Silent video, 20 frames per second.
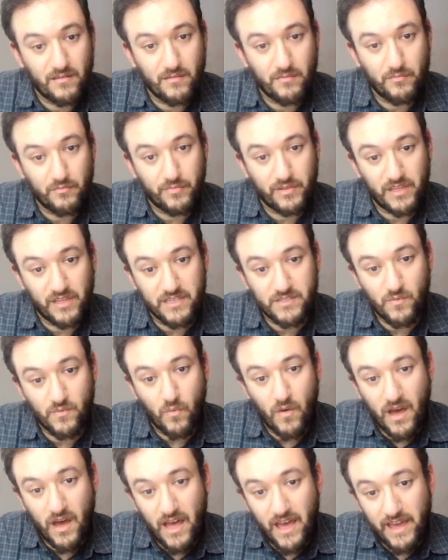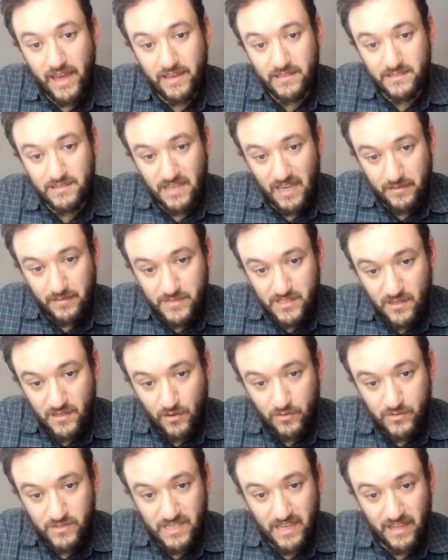plus y times
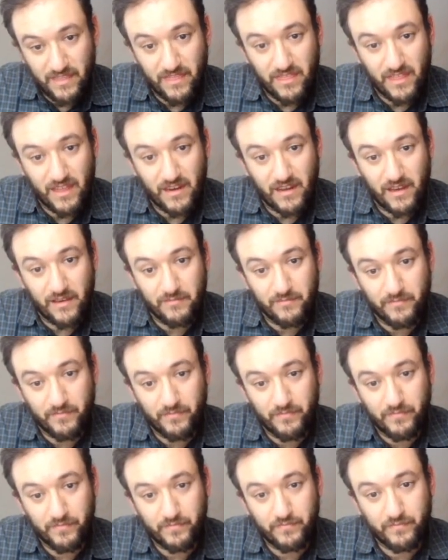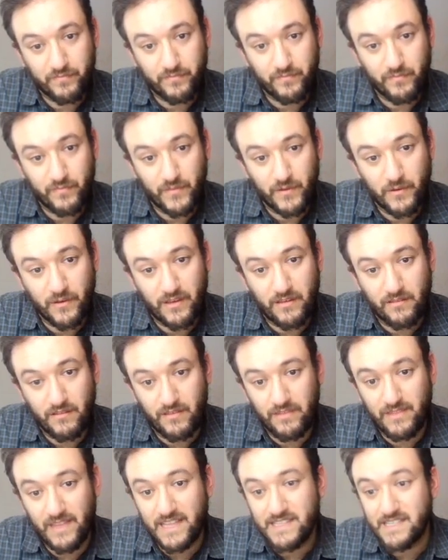cosine theta.
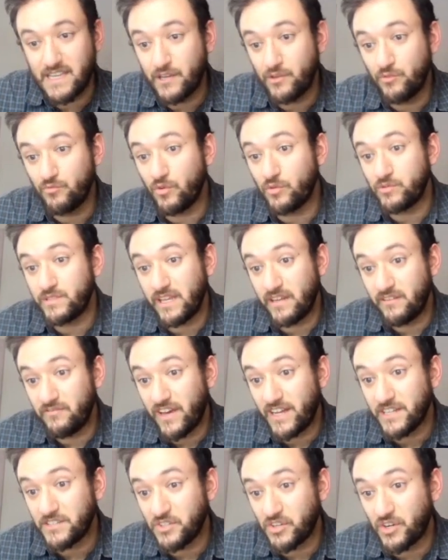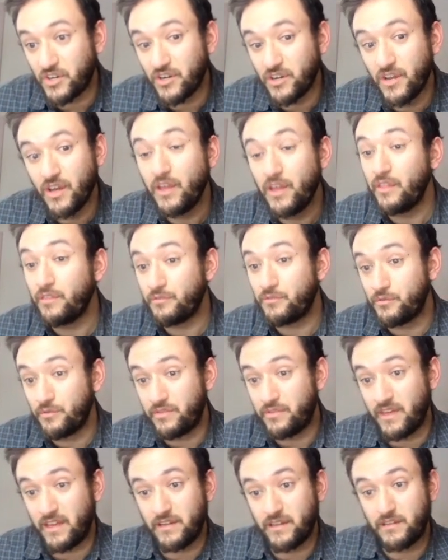And that's how you rotate a vector through
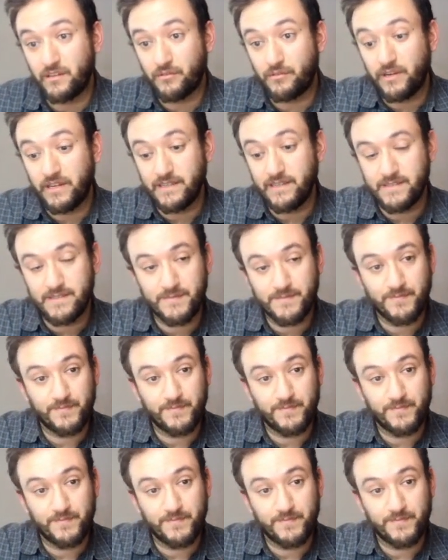theta degrees.